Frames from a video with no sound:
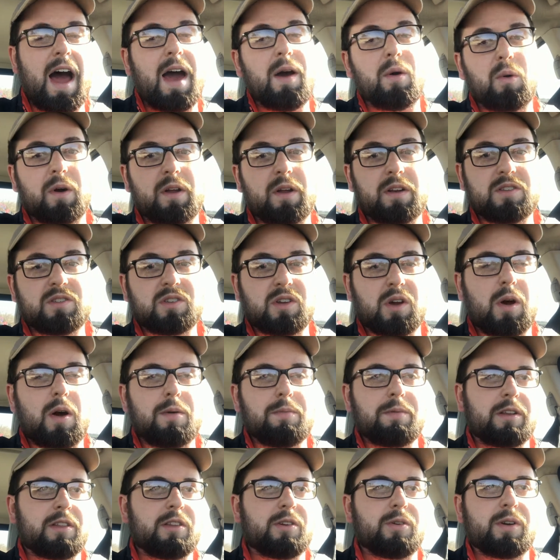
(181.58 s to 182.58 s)
I would, so I'm
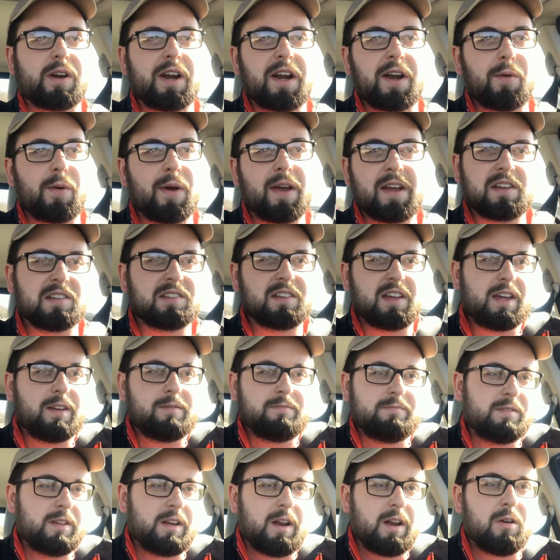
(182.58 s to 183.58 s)
gonna do it anyway because I,
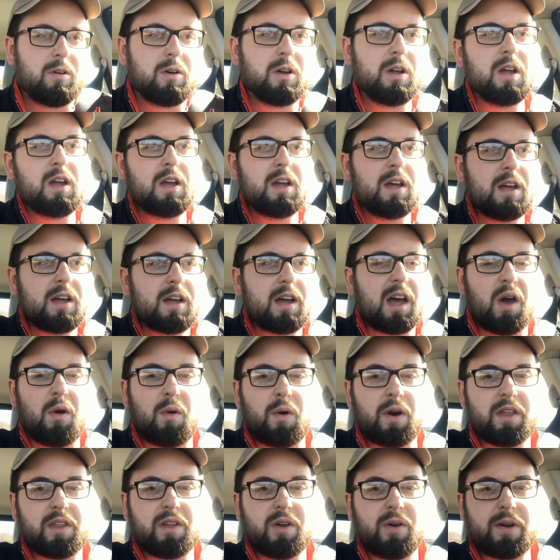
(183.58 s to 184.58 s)
you know, I
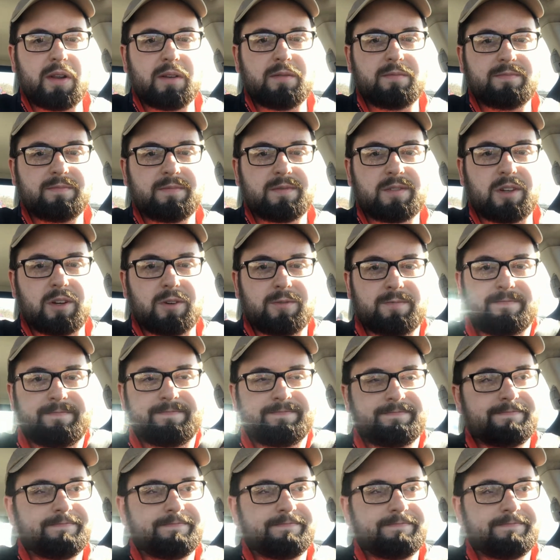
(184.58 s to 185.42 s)
wanna do it, so.